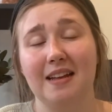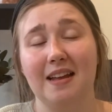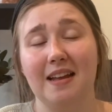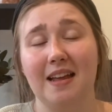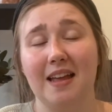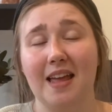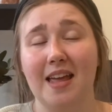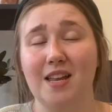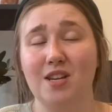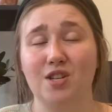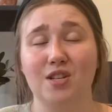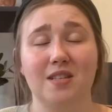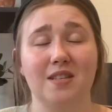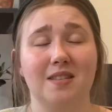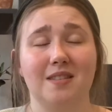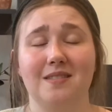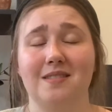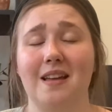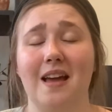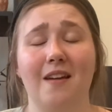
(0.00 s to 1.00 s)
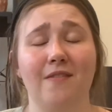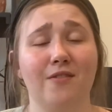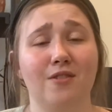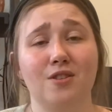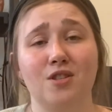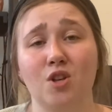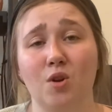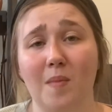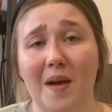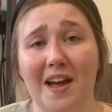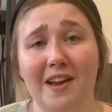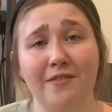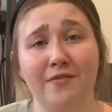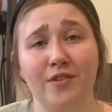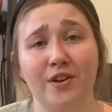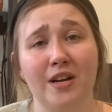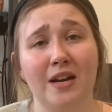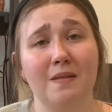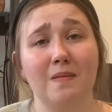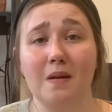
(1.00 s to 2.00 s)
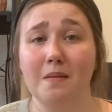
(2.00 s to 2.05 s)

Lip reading: it just, I feel so bad for him.